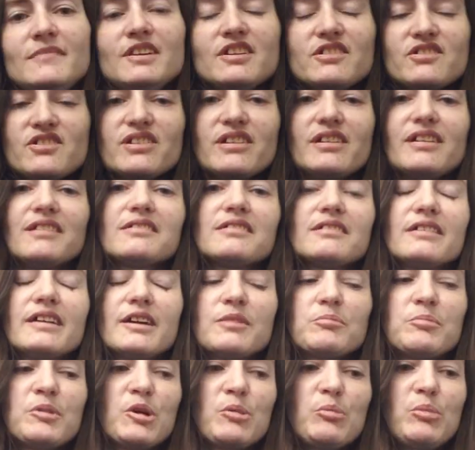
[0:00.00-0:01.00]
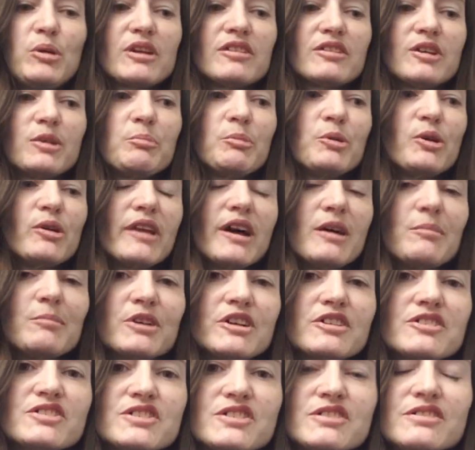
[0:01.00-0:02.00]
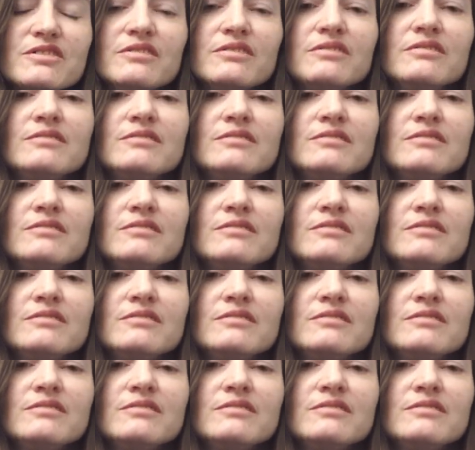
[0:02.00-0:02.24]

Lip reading: She doesn't like being picked up all that much.